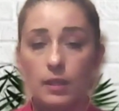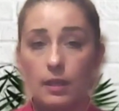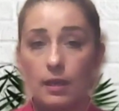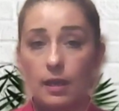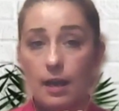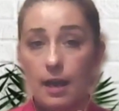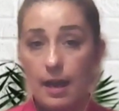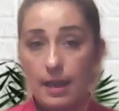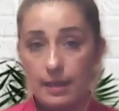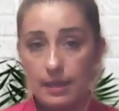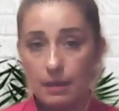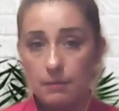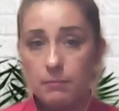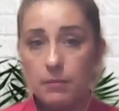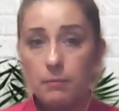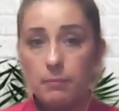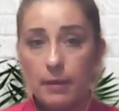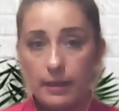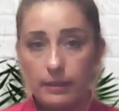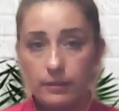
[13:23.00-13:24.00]
I can be
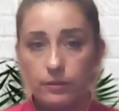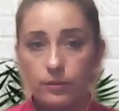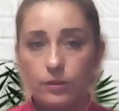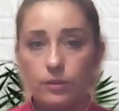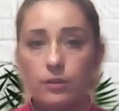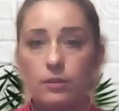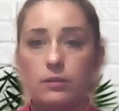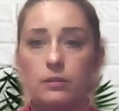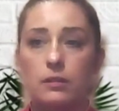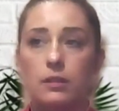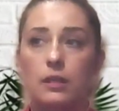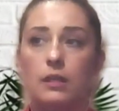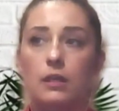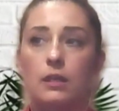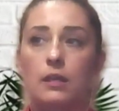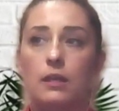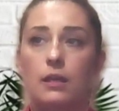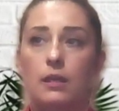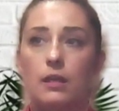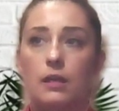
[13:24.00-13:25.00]
better,
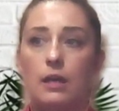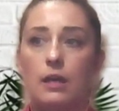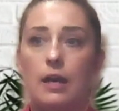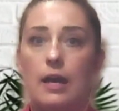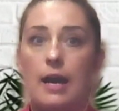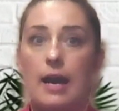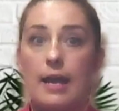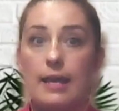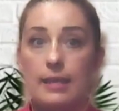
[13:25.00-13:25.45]
I